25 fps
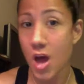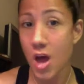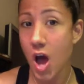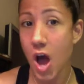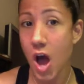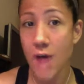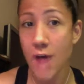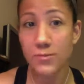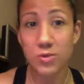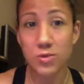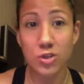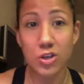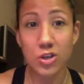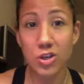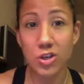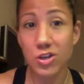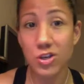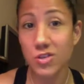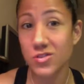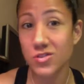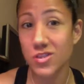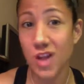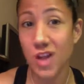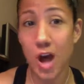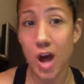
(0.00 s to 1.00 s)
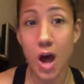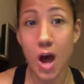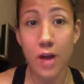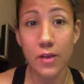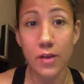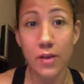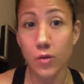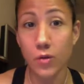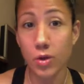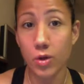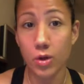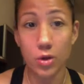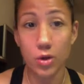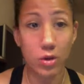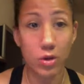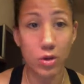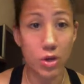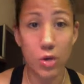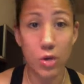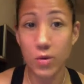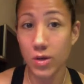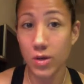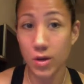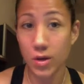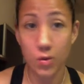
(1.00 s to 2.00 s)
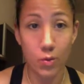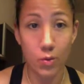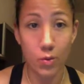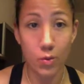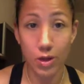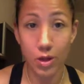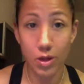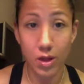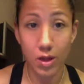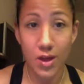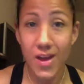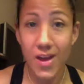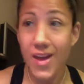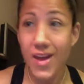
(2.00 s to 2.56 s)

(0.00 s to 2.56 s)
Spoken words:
I'm sure you use an olive oil or coconut oil.